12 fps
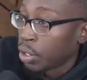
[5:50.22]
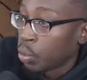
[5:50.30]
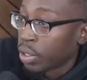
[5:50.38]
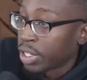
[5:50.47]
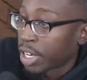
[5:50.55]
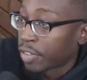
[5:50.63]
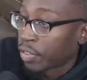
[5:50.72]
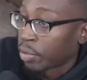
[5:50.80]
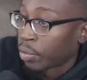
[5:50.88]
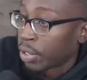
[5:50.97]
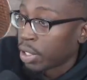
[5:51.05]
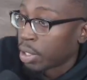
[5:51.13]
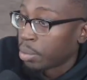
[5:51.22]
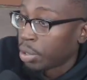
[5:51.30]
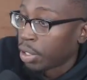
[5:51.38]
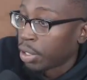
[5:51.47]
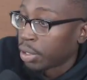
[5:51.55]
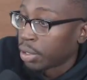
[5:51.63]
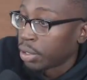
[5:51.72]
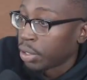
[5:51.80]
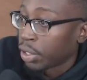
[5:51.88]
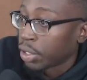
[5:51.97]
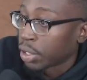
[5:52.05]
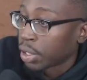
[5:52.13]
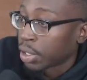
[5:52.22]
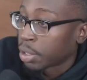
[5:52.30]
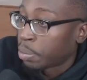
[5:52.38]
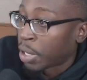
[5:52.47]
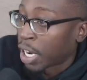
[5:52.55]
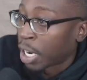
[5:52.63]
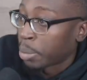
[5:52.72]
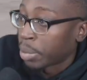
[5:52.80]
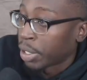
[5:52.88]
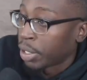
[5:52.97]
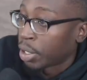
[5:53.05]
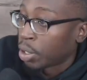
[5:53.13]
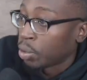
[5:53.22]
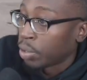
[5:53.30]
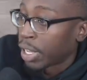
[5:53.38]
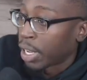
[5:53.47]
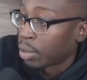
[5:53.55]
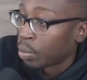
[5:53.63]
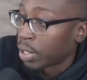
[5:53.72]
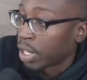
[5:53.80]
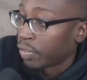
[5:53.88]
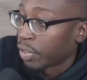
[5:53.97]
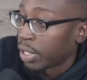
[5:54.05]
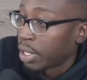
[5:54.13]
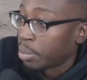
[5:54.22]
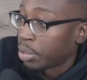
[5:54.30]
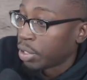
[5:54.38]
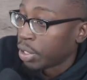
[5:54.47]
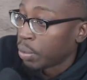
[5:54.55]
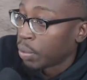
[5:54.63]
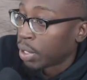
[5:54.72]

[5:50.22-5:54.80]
you wouldn't have to re-input. You could just pop and hold down whatever input you